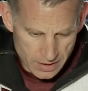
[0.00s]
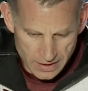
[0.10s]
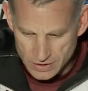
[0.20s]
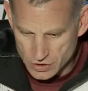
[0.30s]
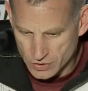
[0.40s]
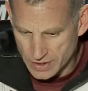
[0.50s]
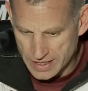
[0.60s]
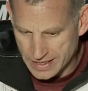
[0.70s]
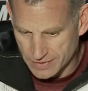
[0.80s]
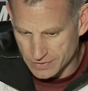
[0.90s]
injury,
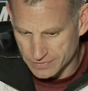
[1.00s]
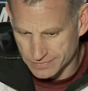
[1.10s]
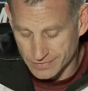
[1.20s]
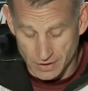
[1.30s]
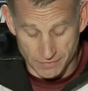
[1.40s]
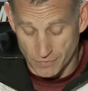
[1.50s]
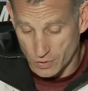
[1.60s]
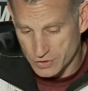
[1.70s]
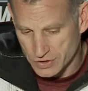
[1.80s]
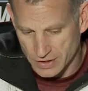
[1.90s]
and it was
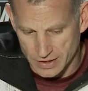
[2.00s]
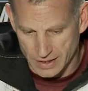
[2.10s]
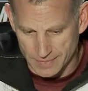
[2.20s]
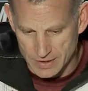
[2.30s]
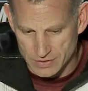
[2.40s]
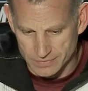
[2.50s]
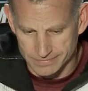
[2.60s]
unfortunate. I mean,